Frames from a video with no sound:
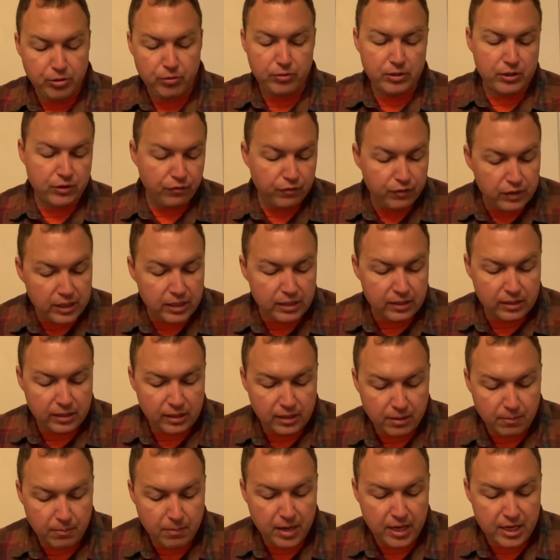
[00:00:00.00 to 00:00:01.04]
his feet in
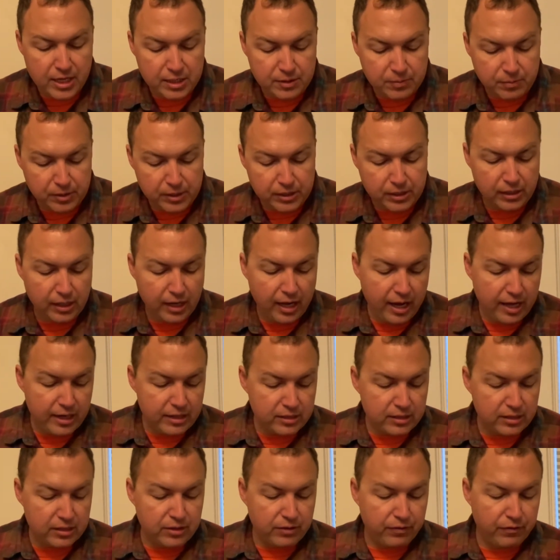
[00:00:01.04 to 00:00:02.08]
amazement and asked
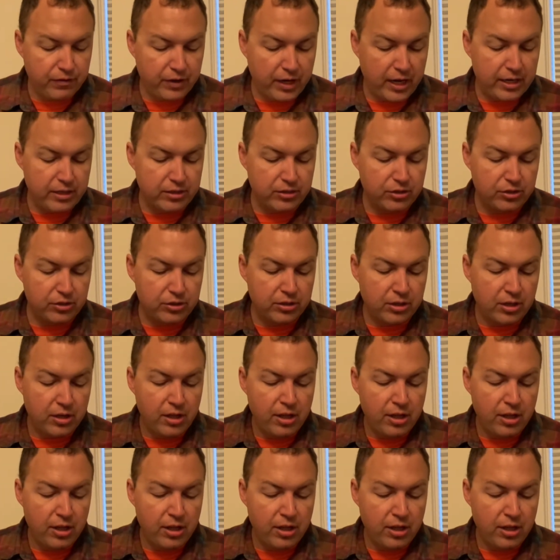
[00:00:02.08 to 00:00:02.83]
his advisers,